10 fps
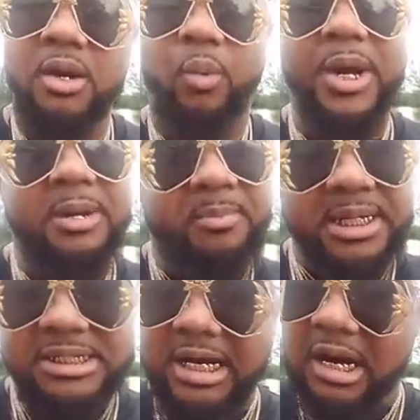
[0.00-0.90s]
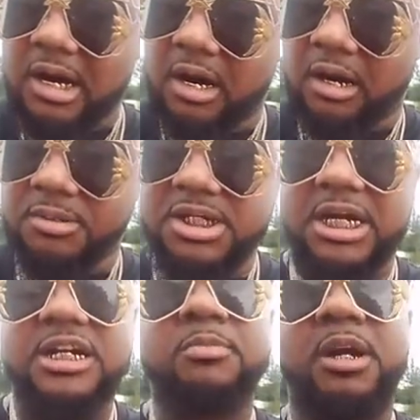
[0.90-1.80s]
WeTheBusiness.com.
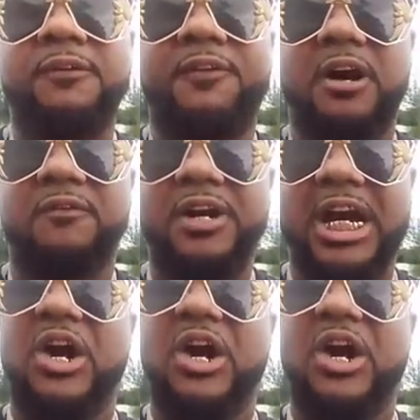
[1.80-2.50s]
Share this motherfucking video.